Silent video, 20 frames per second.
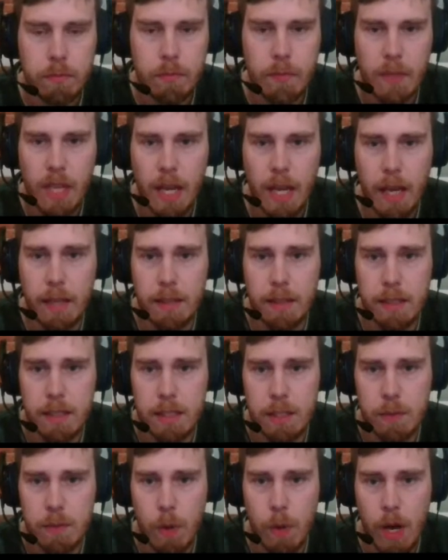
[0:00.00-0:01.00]
And this
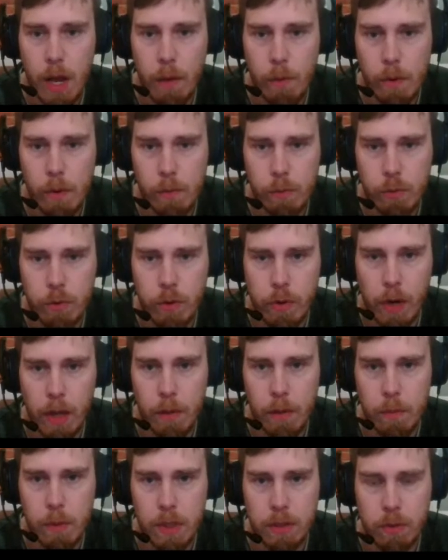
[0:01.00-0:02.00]
is why we would really
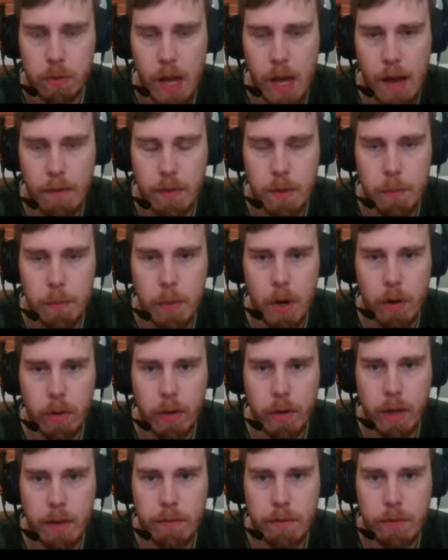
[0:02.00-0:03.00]
want to have the pawn
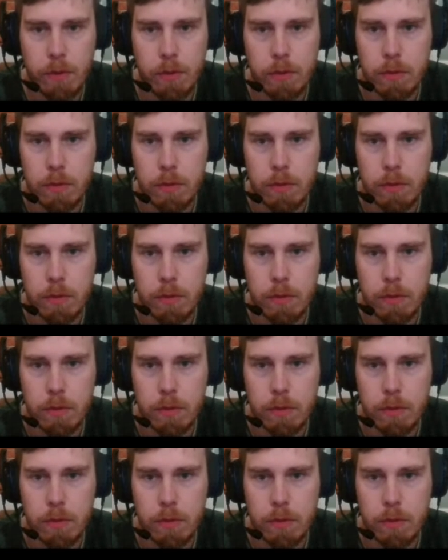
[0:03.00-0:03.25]
on f2.